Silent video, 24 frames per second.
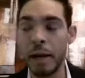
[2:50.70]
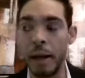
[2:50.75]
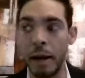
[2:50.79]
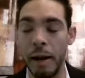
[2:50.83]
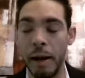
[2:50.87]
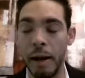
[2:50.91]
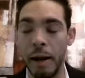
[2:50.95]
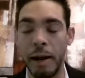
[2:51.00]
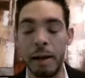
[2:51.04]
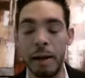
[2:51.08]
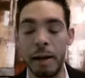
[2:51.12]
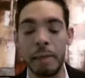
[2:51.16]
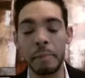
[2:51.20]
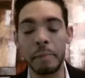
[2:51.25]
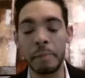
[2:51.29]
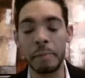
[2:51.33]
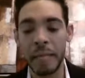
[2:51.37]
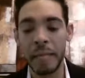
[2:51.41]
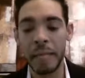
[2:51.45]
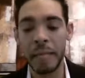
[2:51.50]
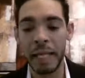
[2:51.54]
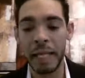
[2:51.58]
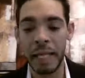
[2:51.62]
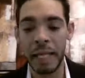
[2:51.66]

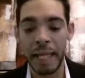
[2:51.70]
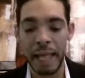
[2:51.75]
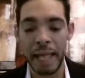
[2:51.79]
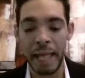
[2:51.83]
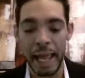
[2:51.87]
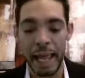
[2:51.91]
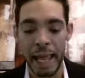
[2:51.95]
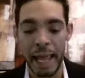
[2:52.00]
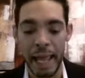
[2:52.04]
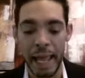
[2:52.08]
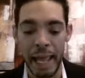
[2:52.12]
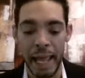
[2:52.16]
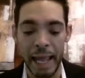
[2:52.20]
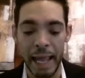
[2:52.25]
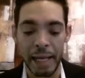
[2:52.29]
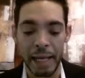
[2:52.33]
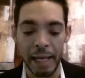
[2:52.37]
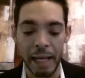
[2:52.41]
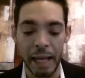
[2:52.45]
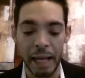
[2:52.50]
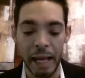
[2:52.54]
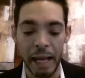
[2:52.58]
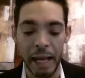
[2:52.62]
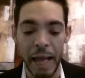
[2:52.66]
um, and
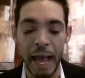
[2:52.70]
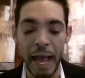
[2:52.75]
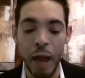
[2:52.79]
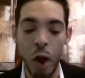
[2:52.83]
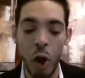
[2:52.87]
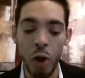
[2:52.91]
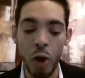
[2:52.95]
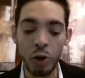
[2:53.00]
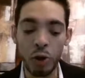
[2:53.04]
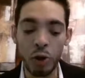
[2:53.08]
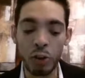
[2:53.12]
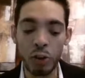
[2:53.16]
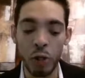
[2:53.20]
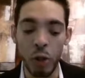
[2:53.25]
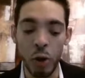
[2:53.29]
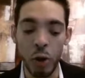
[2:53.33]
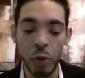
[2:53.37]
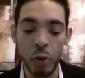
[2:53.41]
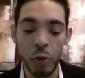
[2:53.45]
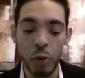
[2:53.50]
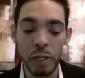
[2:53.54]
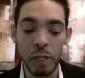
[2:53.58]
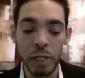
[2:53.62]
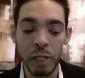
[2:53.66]
uh, I
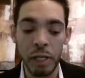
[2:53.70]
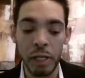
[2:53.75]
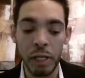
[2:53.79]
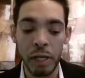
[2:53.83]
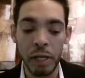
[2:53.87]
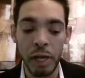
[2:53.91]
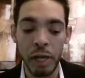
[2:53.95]
also